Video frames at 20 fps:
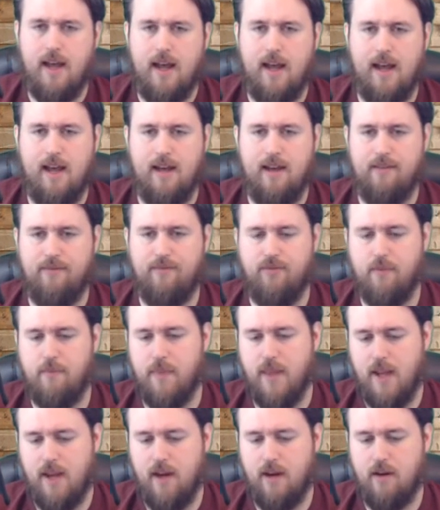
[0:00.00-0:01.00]
And
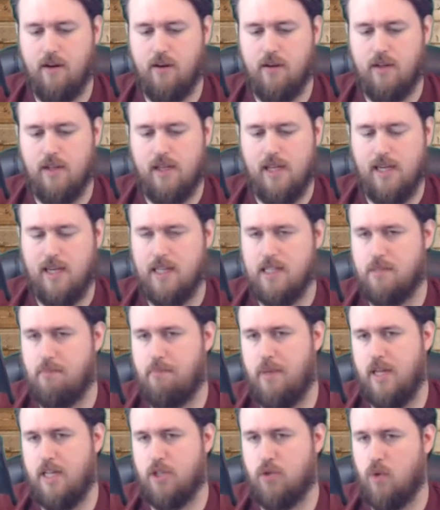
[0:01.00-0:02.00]
from there, he gets
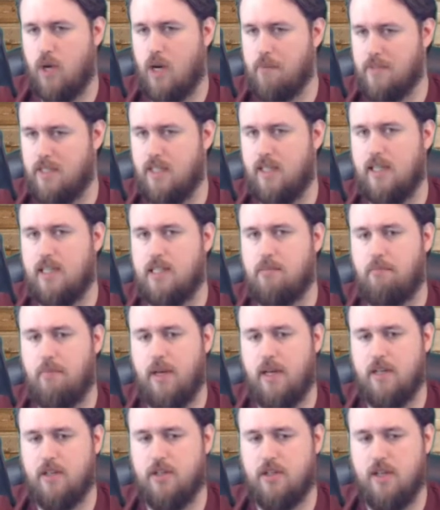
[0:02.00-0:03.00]
benched, Robinson gets
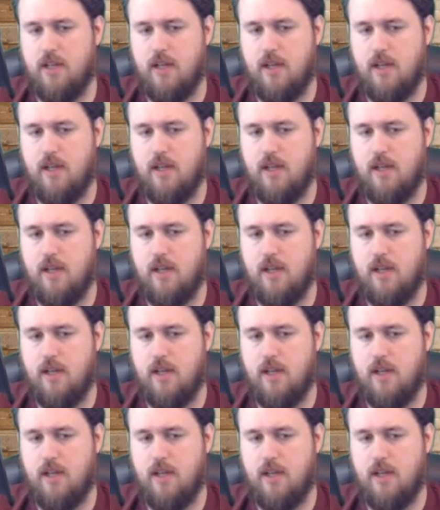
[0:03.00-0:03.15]
benched,